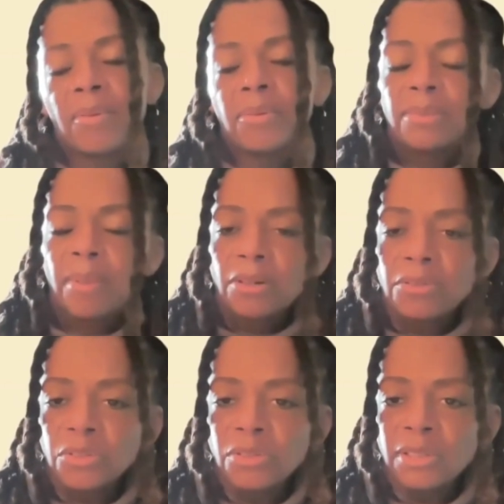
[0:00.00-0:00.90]
I went to
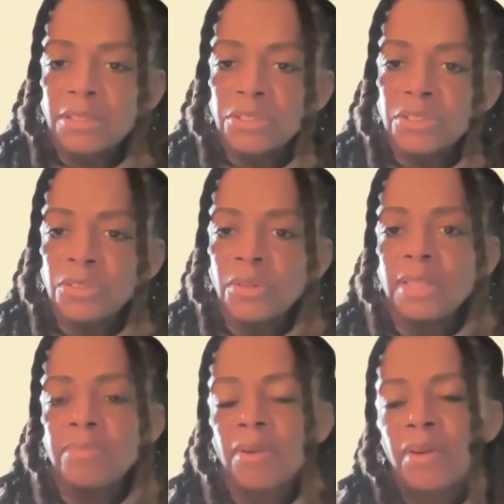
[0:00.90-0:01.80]
medical school at LSU. I
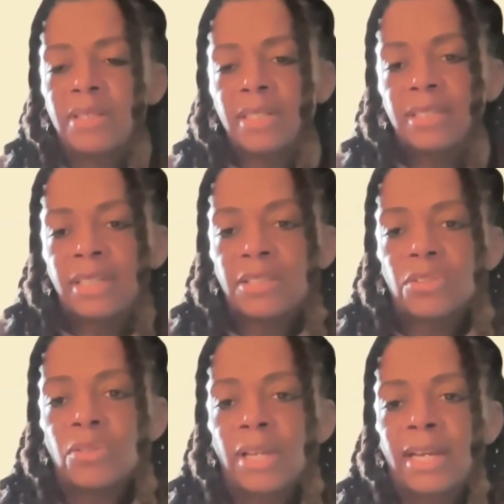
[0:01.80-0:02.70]
did my residency at
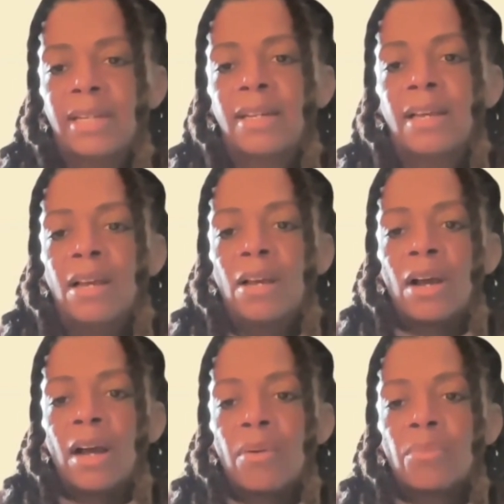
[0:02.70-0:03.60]
Tulane.
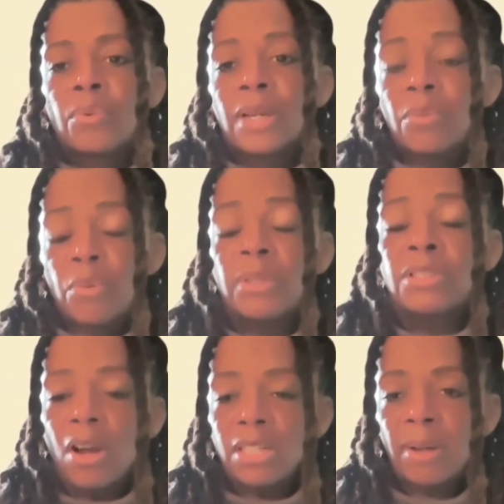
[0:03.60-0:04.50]
When we
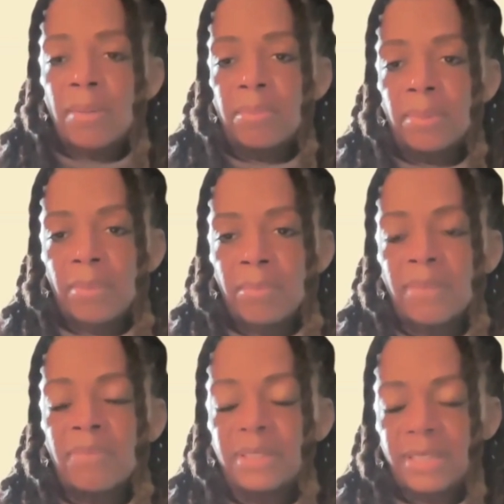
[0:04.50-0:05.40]
talked about
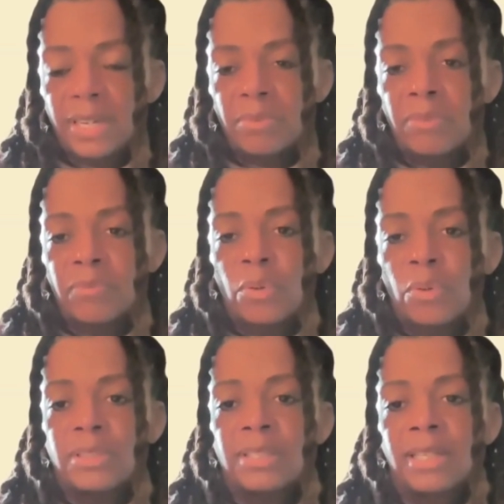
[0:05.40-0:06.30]
infant death, we
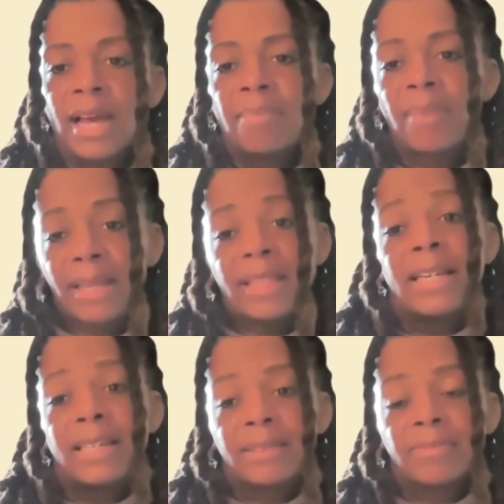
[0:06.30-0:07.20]
focused a lot back
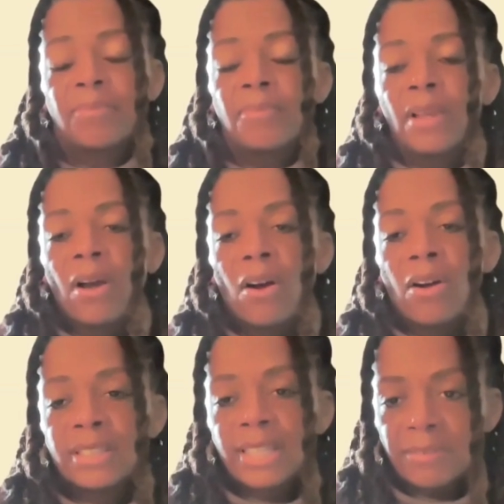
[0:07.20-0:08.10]
then
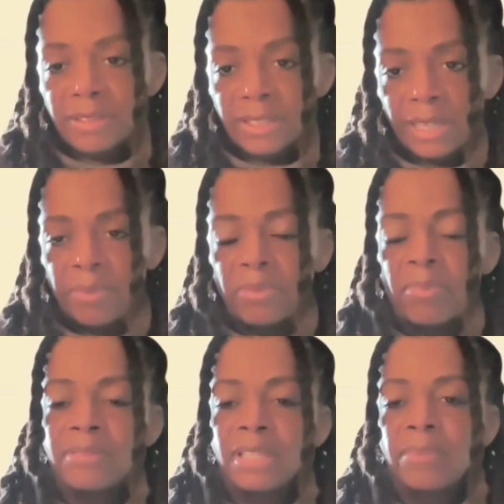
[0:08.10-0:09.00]
on safe sleep. You
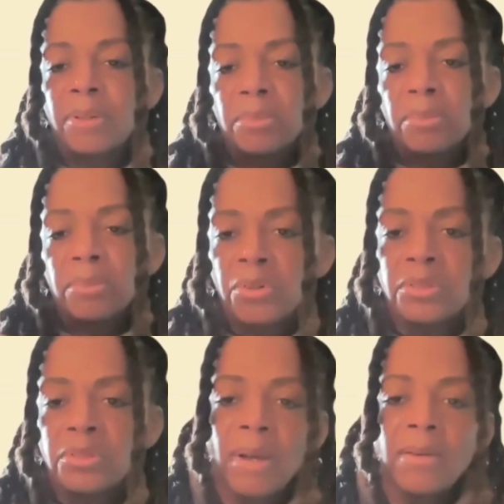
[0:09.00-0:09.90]
might have seen
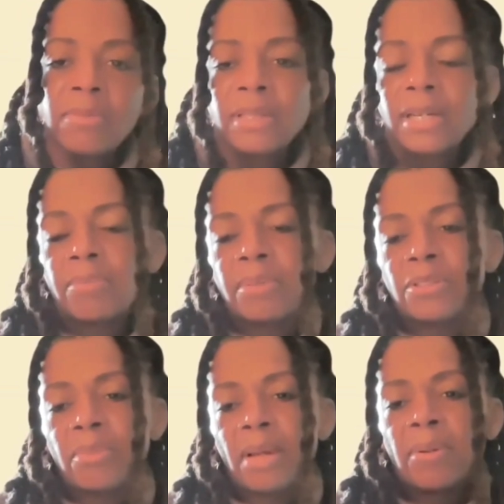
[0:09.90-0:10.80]
billboards about
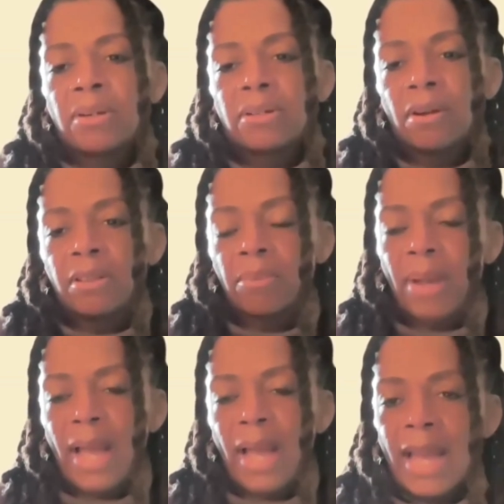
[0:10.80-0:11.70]
putting your baby on their
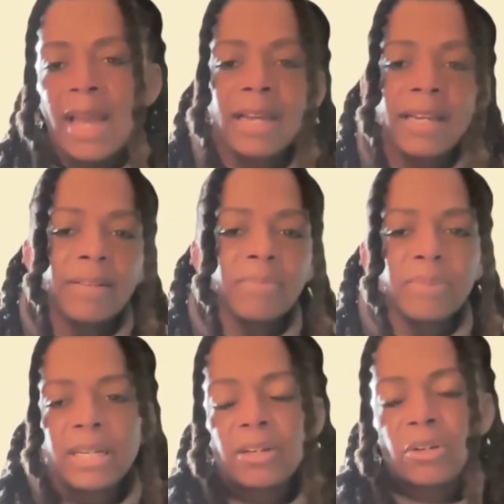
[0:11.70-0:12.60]
back and
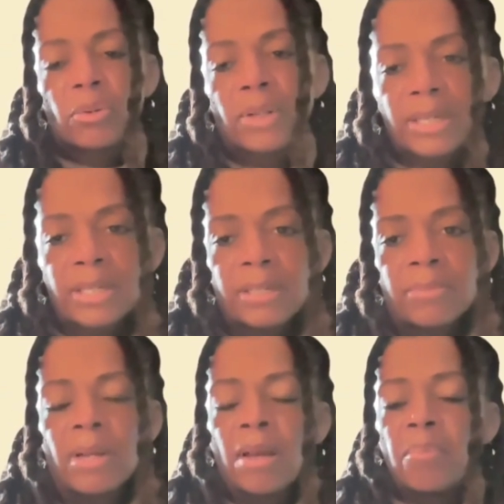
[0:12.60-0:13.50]
getting a
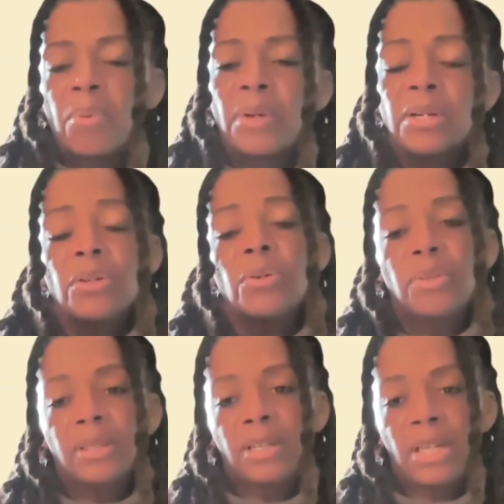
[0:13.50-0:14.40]
crib, but we
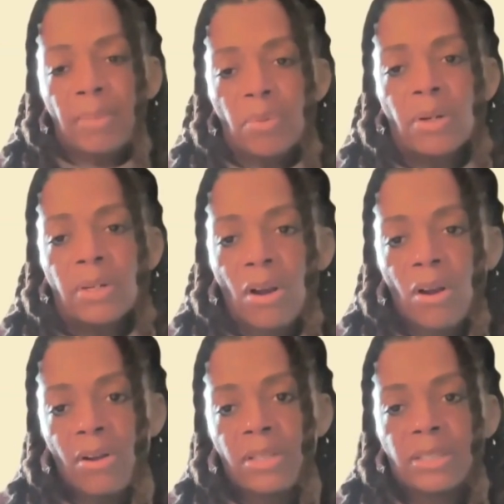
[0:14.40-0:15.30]
knew that the number one
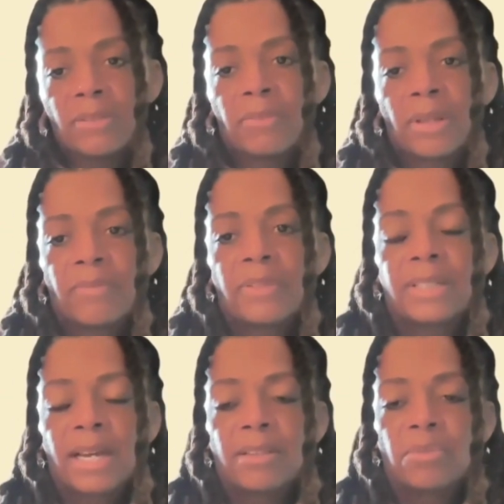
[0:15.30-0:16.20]
cause of
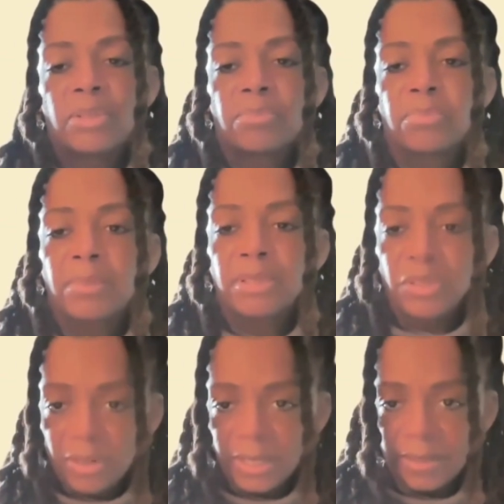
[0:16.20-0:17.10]
infant death was
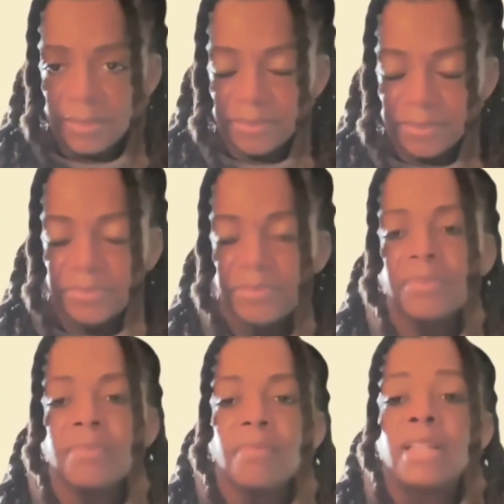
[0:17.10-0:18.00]
prematurity.
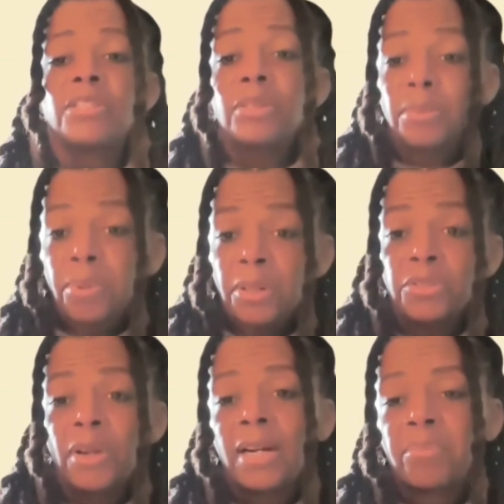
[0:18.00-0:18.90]
And so as a
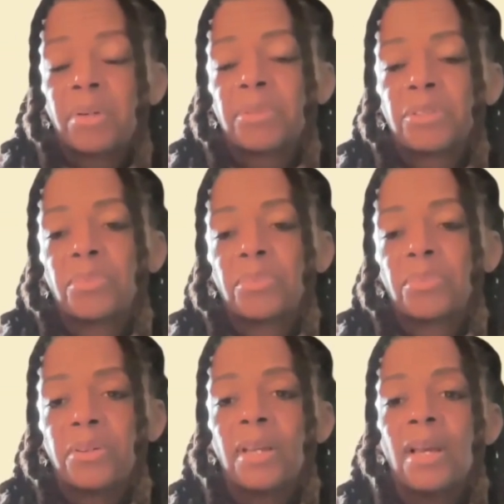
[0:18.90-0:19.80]
person who had a premature
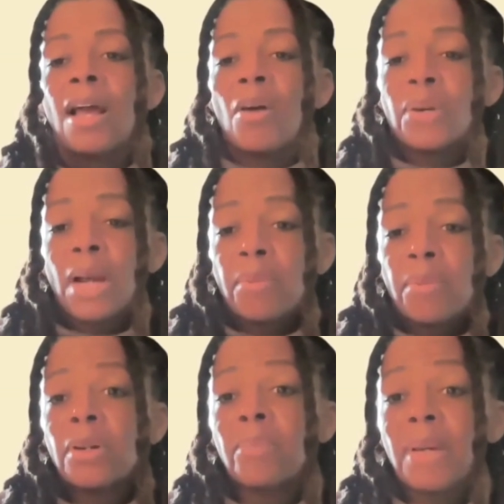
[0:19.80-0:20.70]
birth, when I
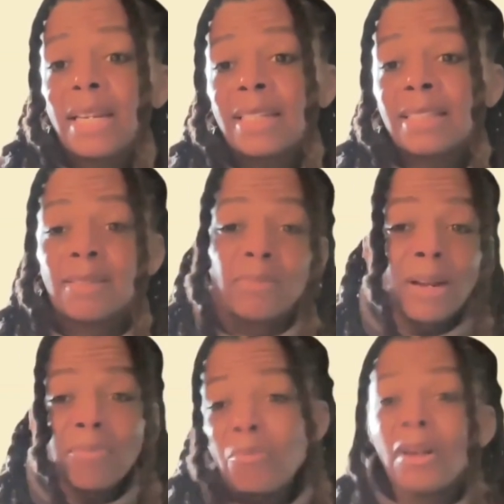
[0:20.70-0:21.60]
would go into meetings,
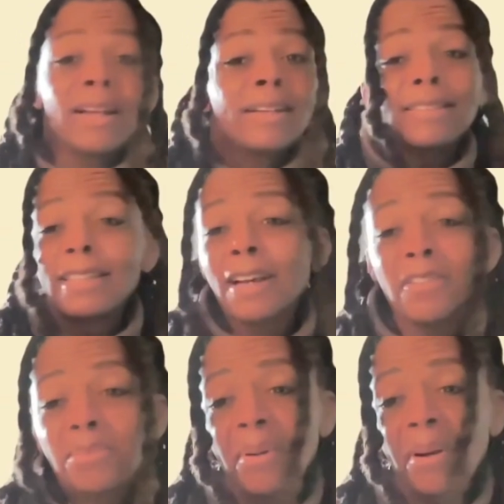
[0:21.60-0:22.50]
when I'm running a city
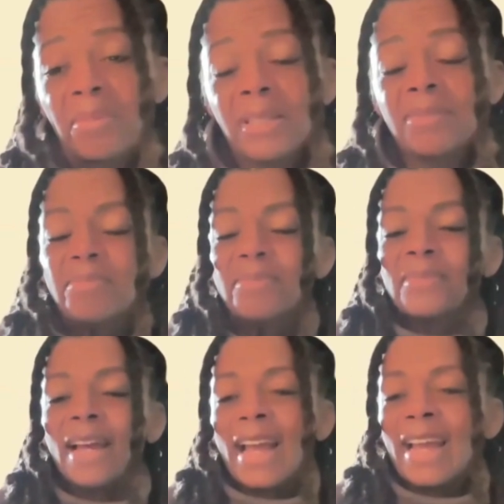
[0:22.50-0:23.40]
health department,
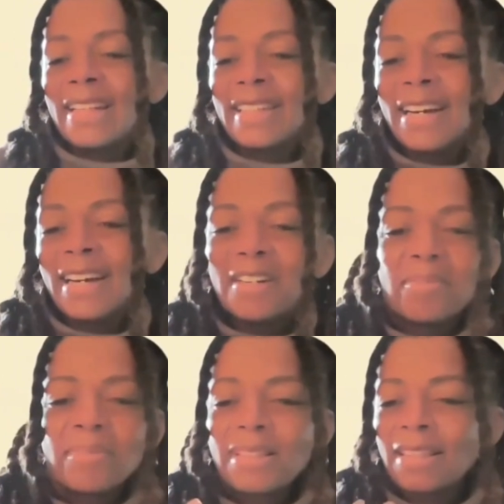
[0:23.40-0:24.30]
and
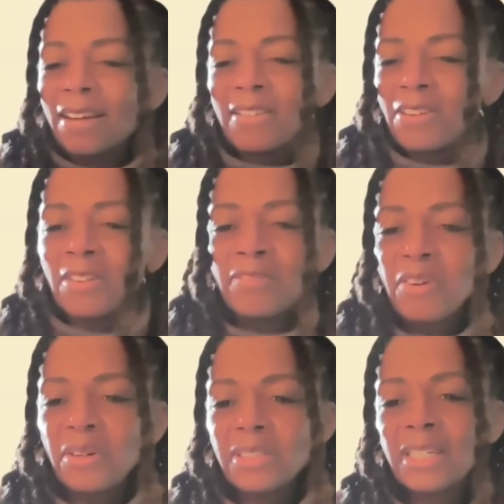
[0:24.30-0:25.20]
they're only
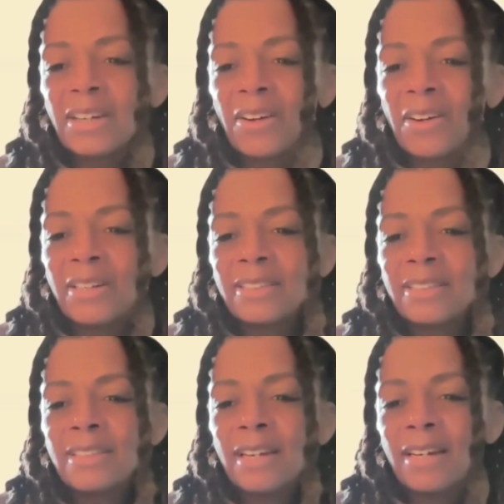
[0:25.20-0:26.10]
focusing on